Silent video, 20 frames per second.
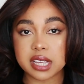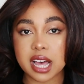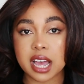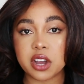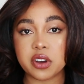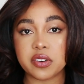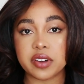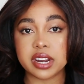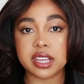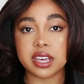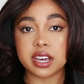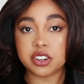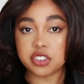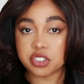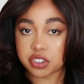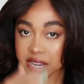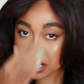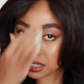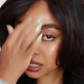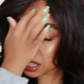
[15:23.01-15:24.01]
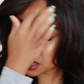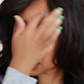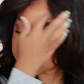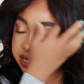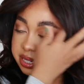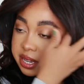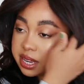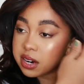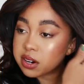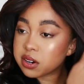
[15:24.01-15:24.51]
I already addressed that this
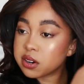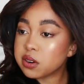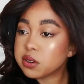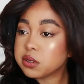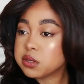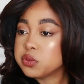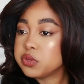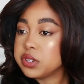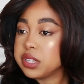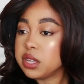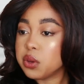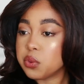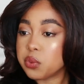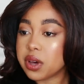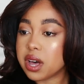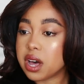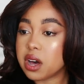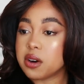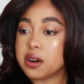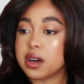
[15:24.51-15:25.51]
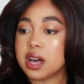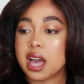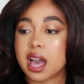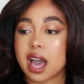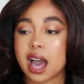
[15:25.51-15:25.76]
hair curls really well.